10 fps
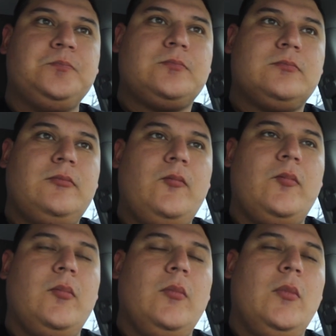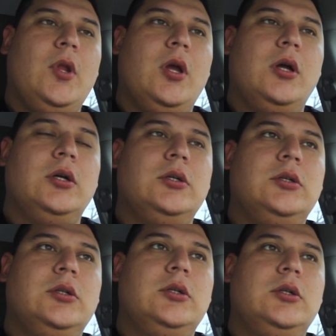
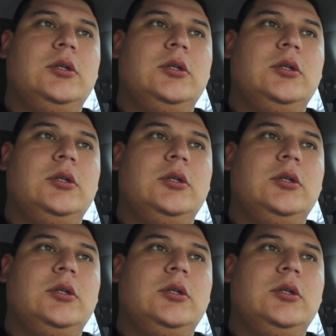[no speech]